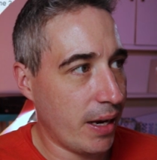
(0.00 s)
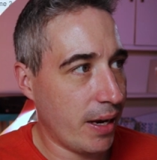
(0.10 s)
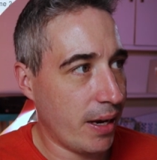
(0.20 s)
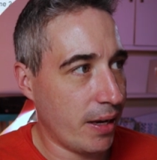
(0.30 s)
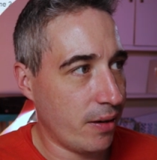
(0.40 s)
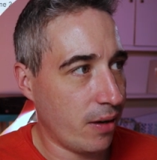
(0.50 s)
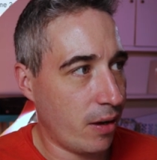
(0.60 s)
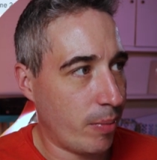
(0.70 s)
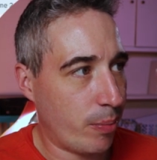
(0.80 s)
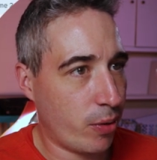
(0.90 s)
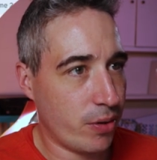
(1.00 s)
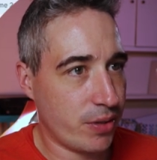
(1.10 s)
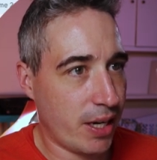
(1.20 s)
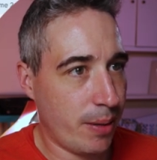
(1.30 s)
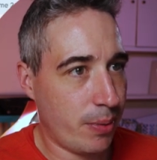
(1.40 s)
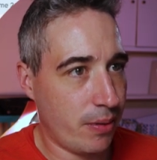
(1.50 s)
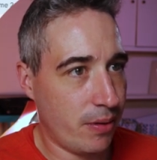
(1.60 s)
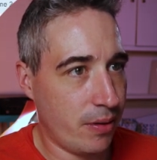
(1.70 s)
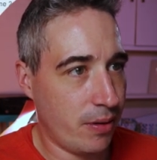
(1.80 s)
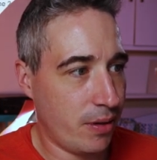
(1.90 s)
and on my prototype,
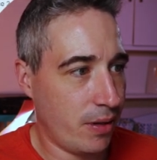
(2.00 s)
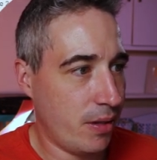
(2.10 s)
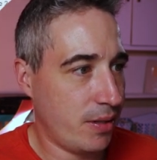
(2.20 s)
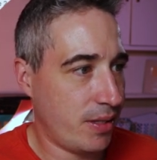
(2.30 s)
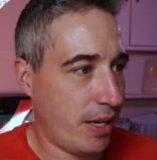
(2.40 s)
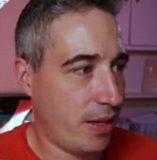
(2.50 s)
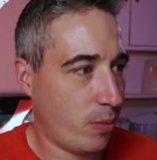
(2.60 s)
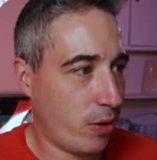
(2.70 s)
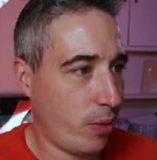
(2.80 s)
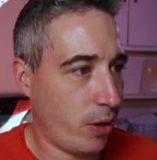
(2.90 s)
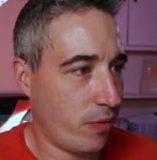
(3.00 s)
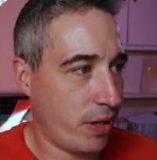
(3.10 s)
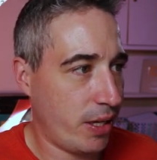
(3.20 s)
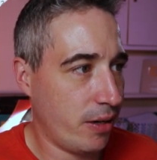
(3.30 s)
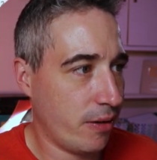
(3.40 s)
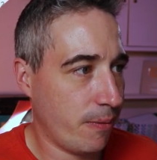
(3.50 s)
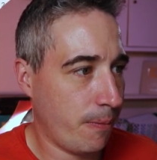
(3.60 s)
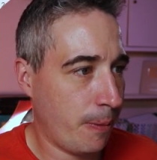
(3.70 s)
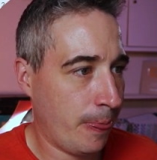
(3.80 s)
say that we're going over to here,